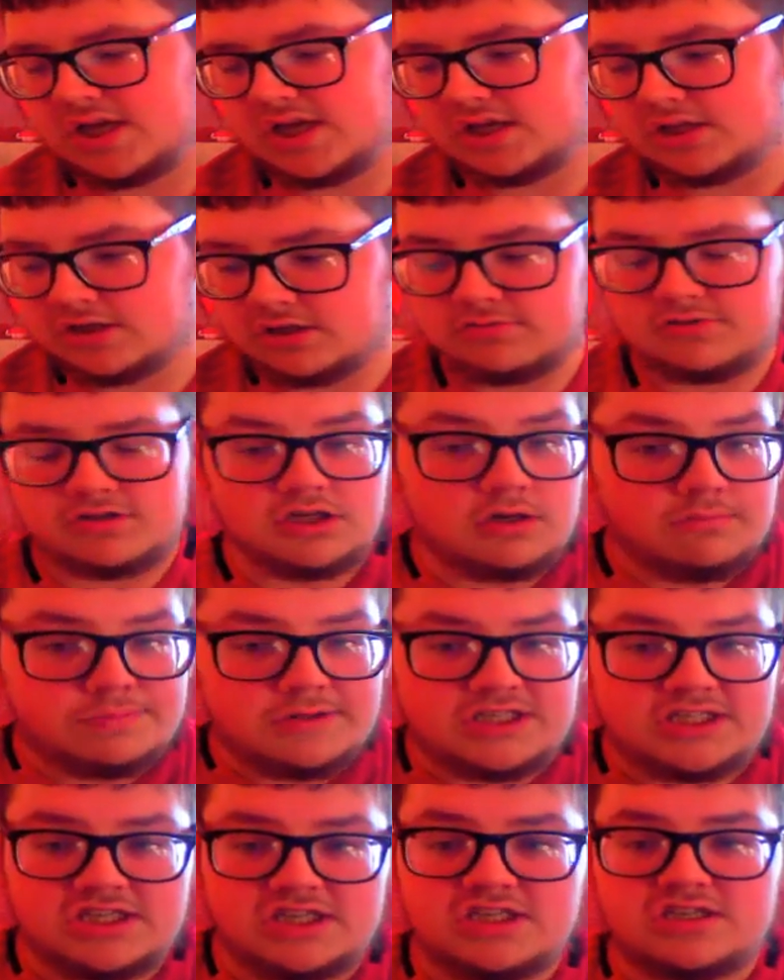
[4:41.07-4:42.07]
include your
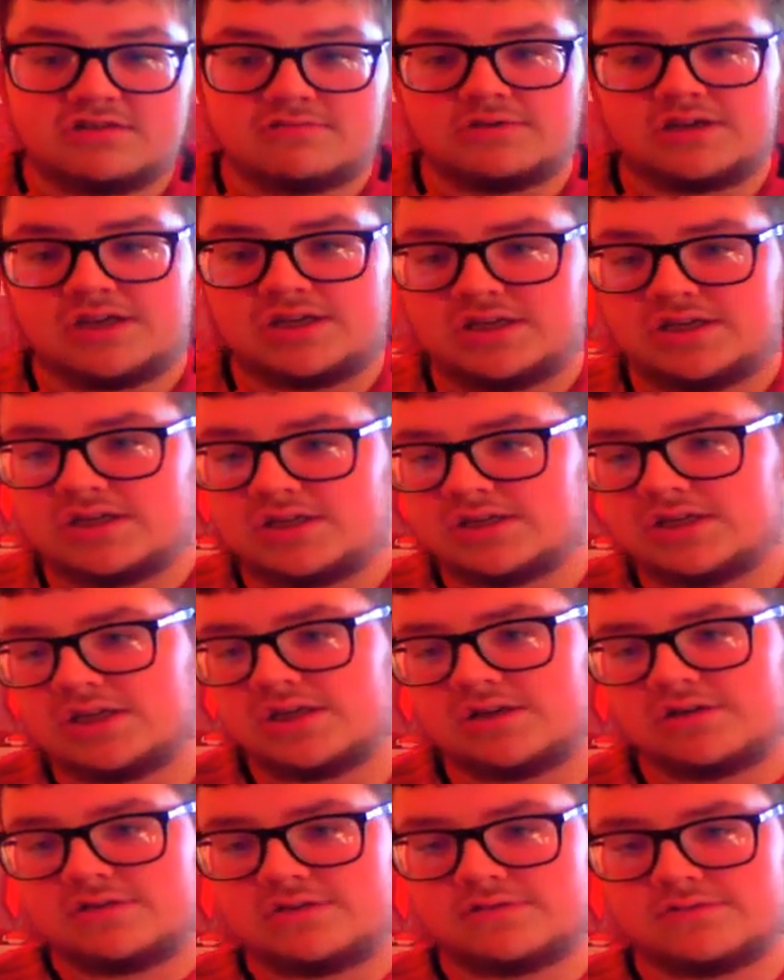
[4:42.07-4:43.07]
bits into it,
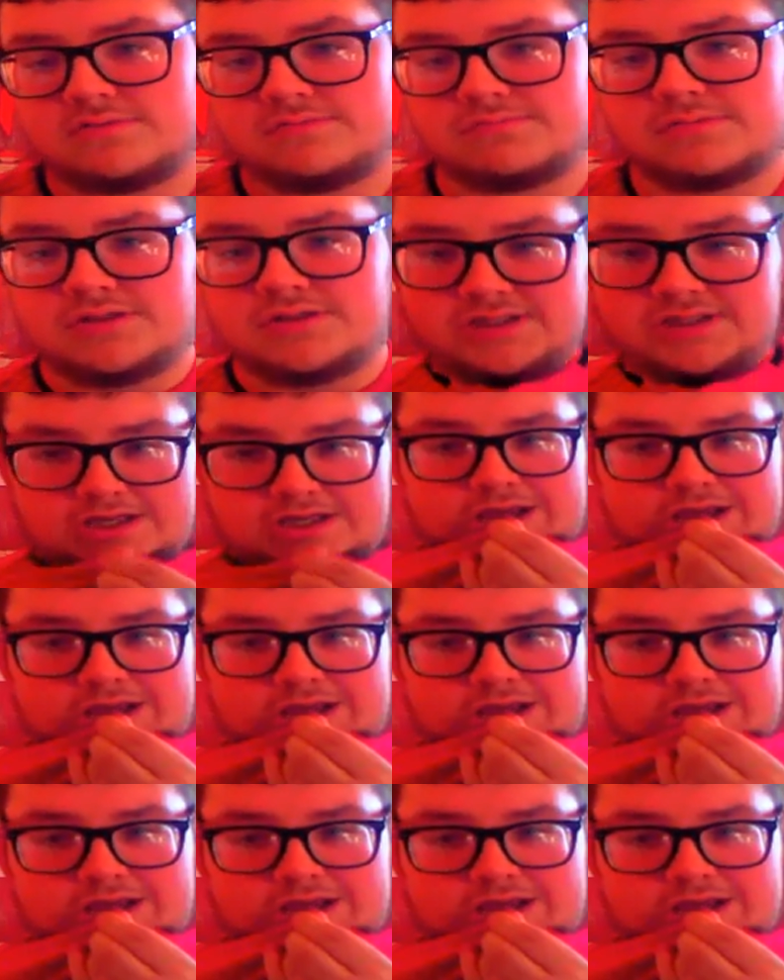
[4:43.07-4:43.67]
But